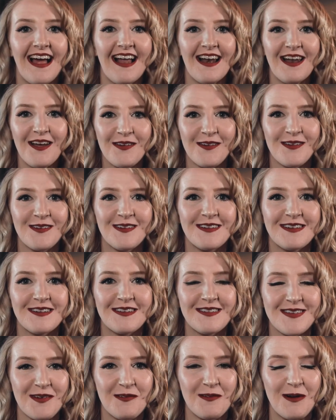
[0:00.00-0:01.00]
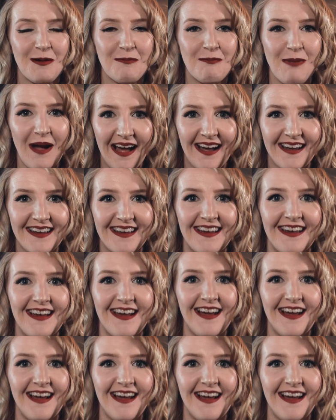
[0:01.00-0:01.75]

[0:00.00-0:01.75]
Hello, so we're back.